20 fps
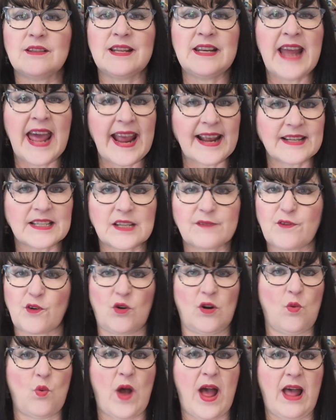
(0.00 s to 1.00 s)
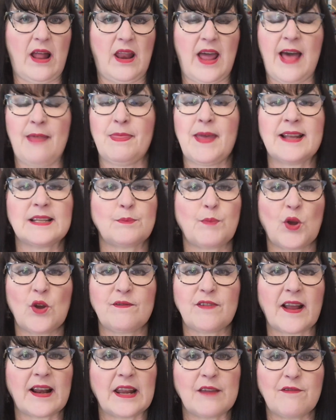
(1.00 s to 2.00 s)
the next for a while, and that's
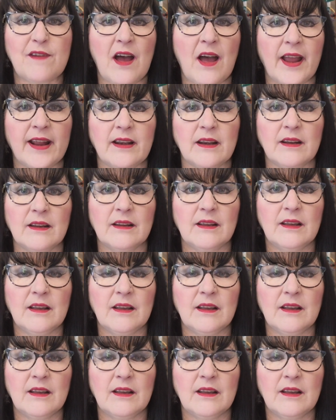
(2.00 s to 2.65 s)
perfectly fine.